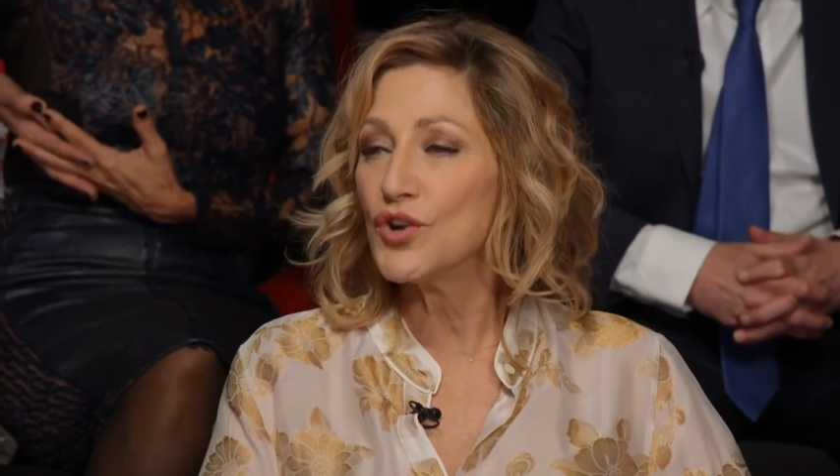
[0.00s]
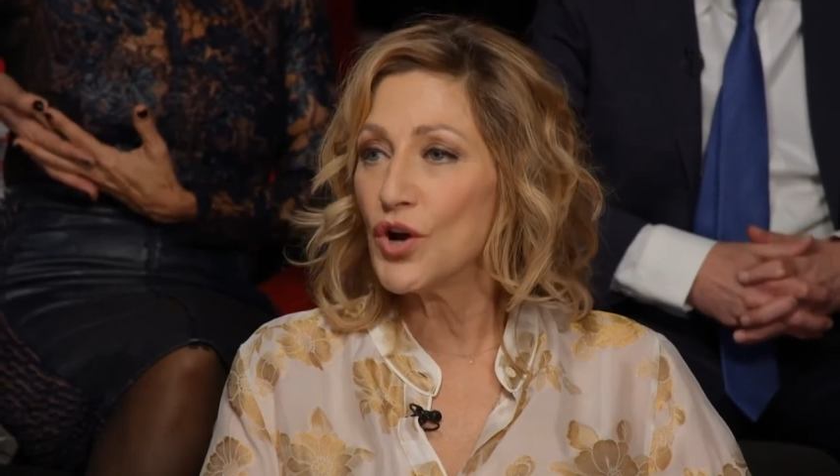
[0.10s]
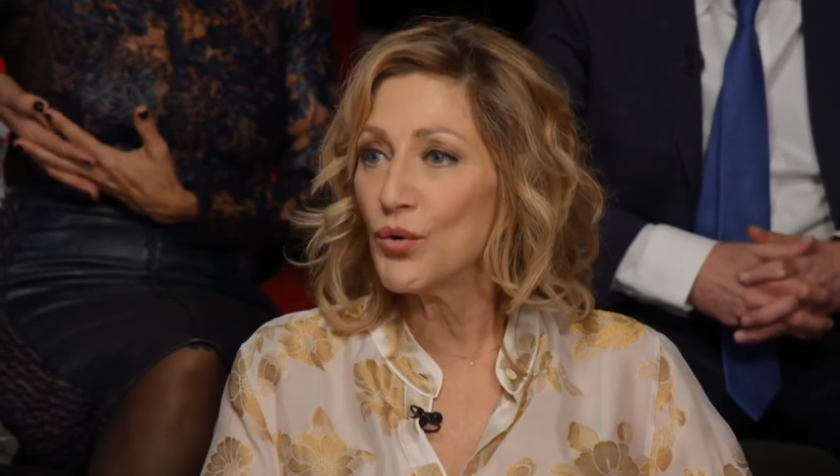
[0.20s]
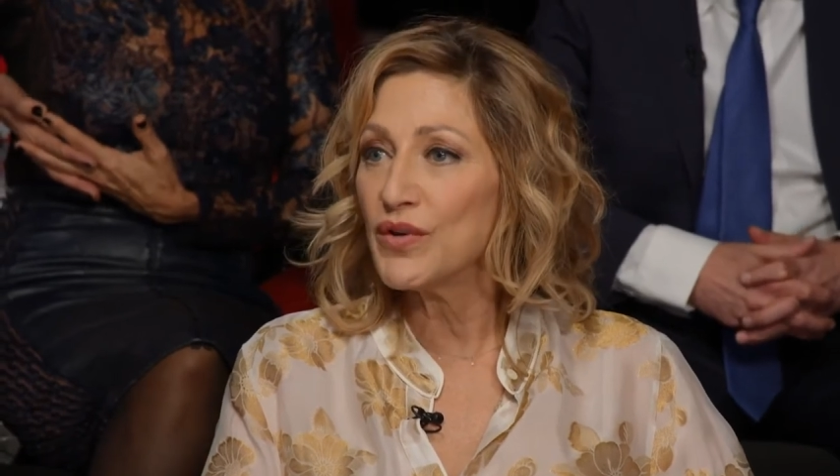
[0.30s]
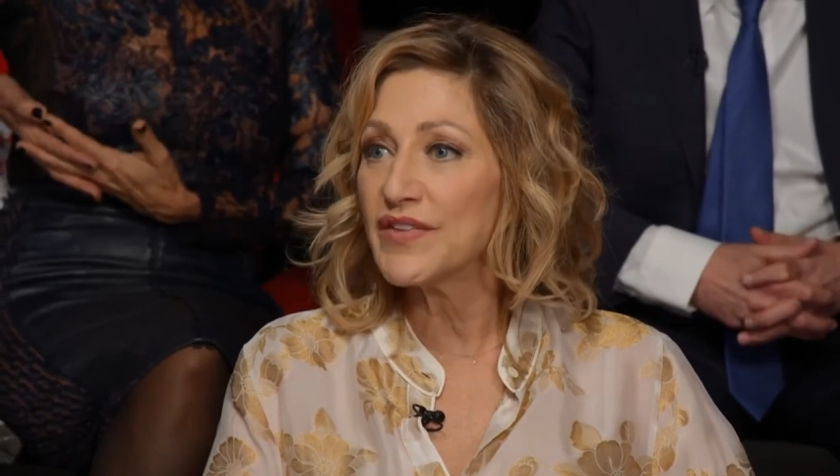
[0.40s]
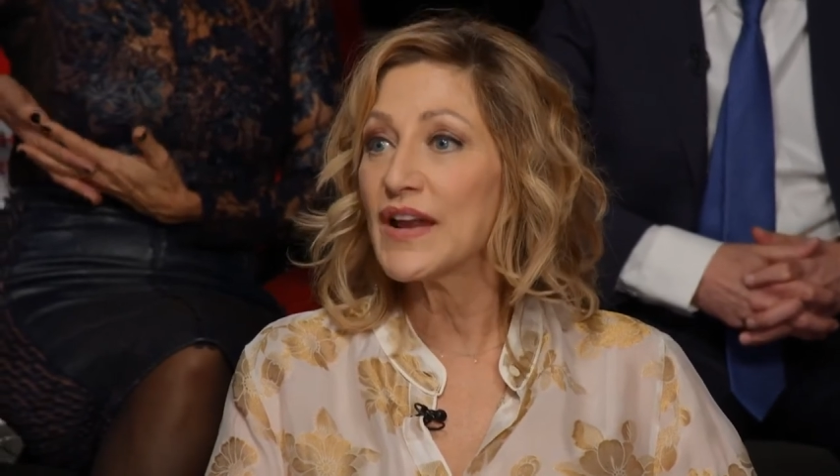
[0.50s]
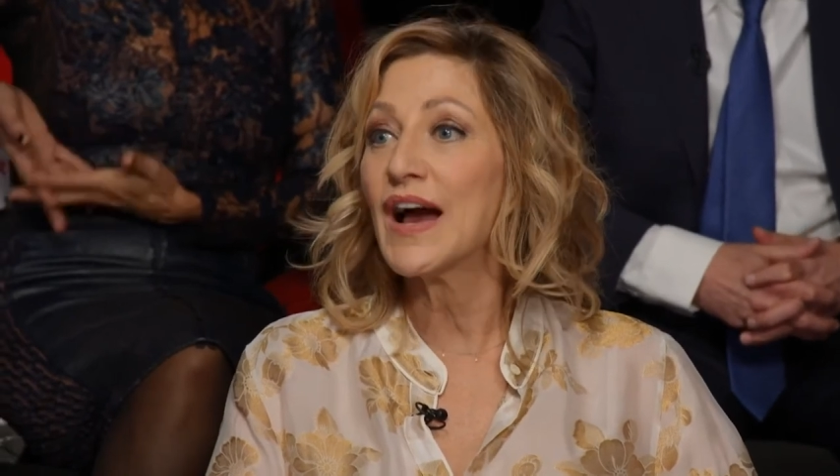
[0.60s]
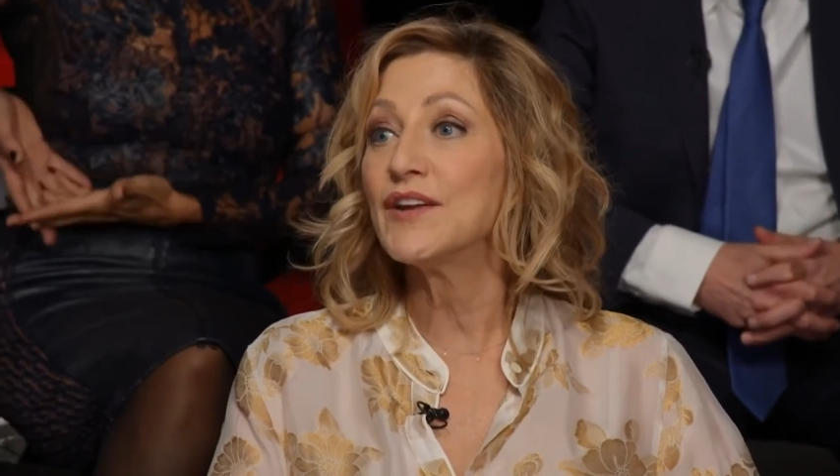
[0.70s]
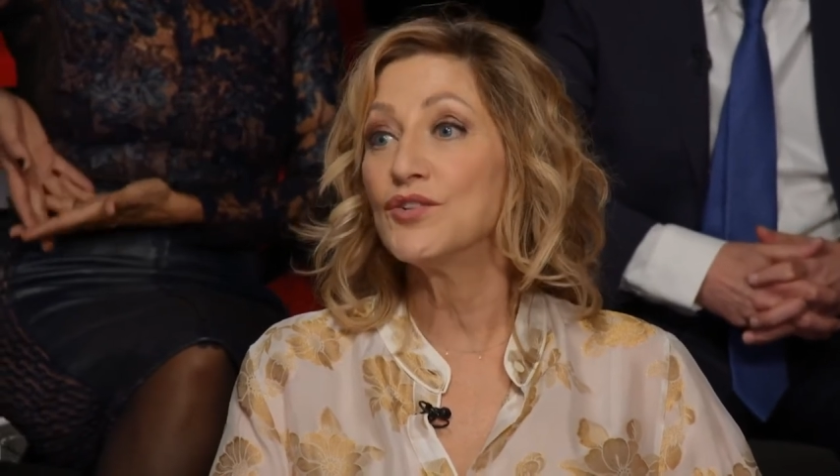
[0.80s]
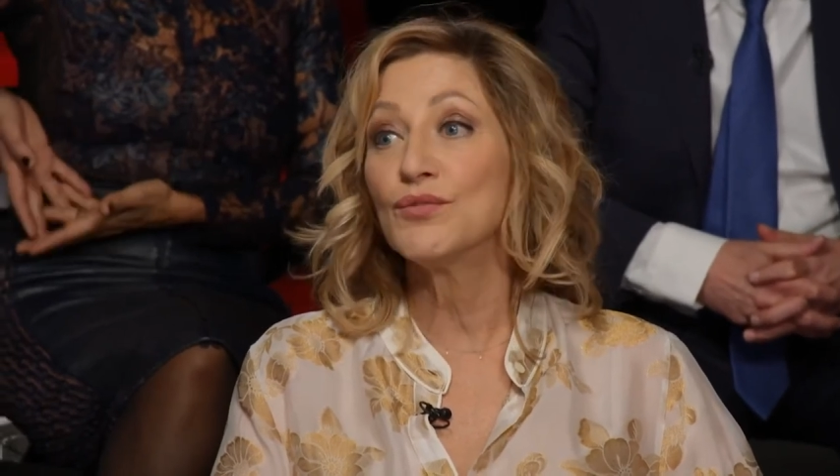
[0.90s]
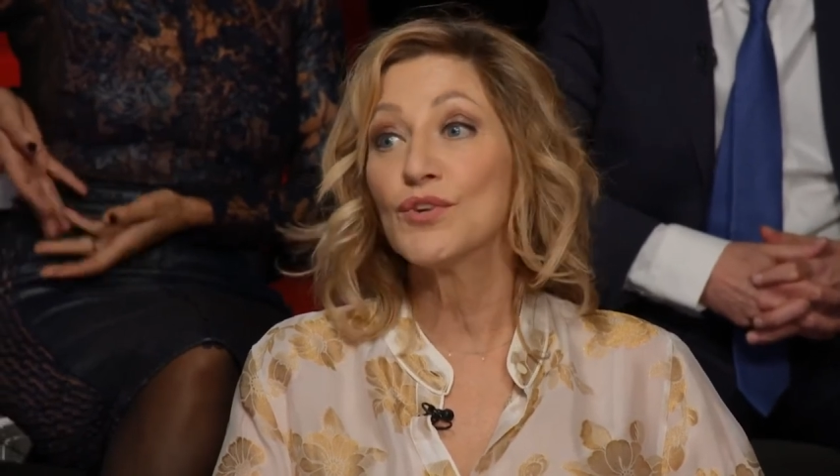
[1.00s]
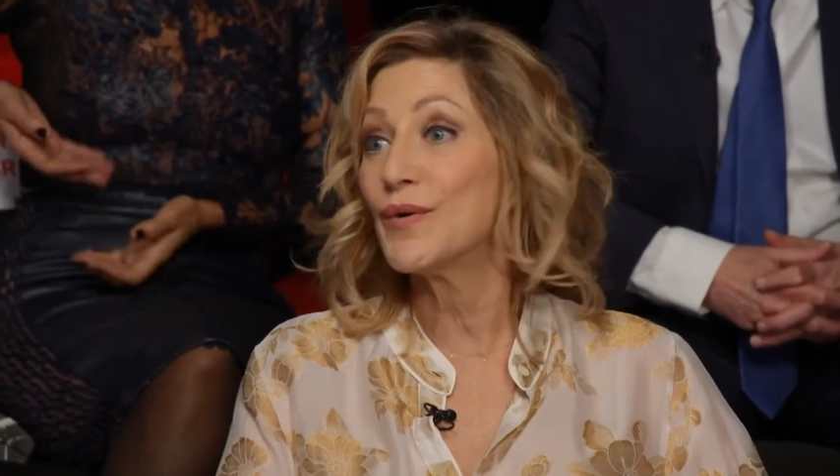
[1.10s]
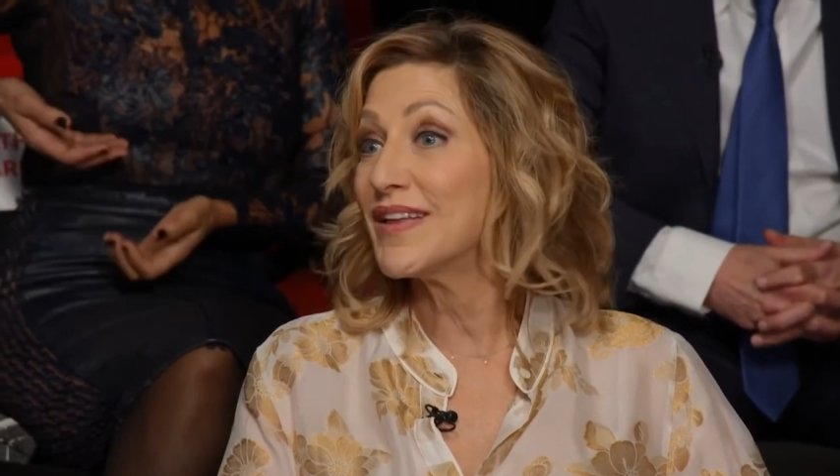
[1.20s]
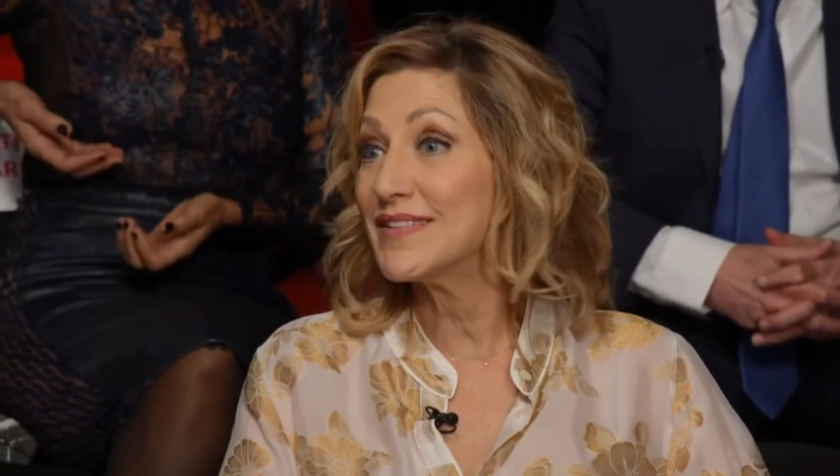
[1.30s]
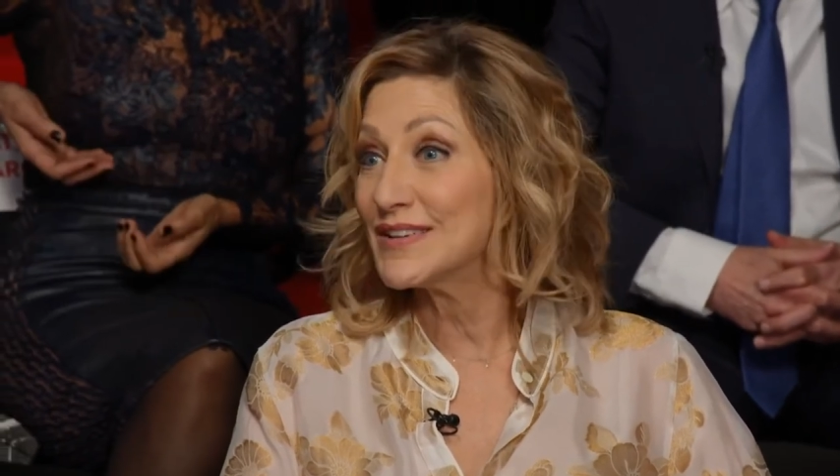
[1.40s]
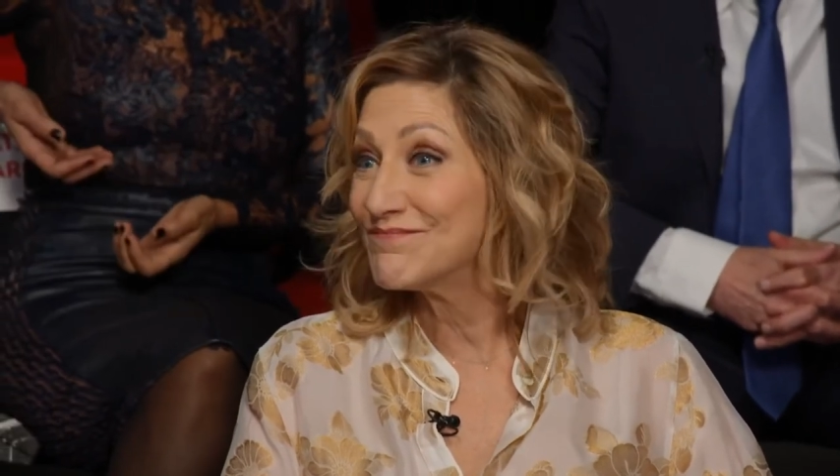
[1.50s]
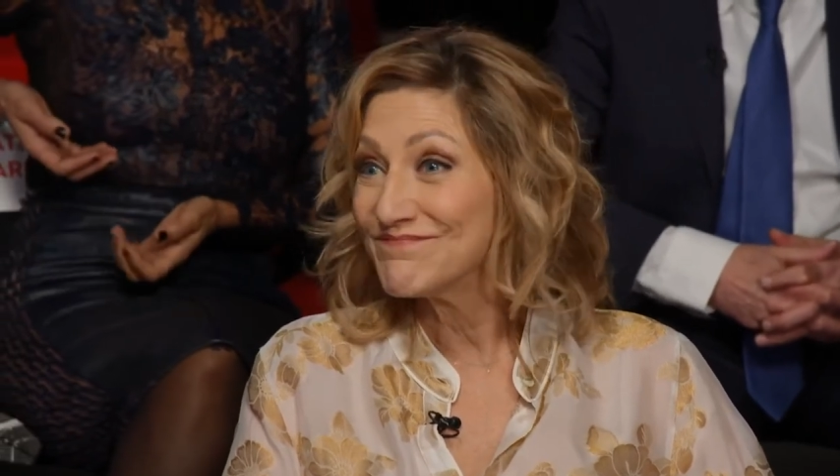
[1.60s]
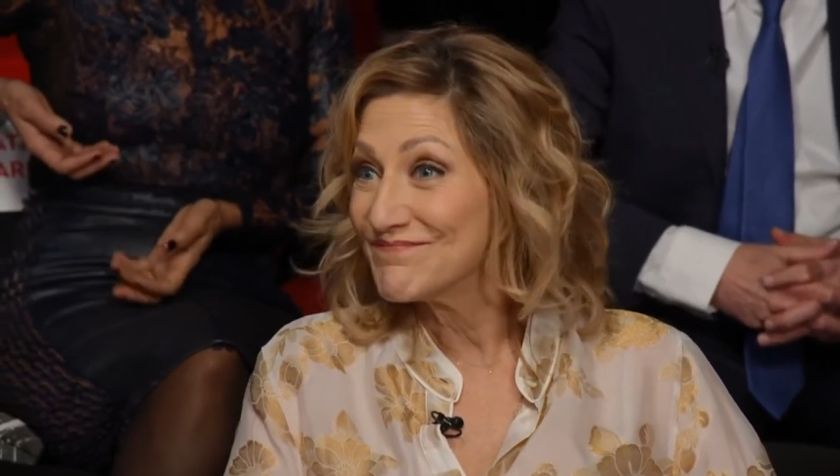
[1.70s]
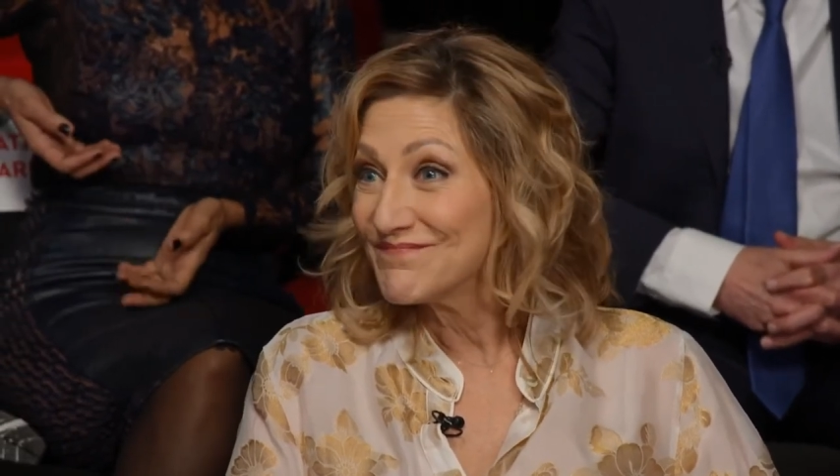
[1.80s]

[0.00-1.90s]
know is that I don't know anything.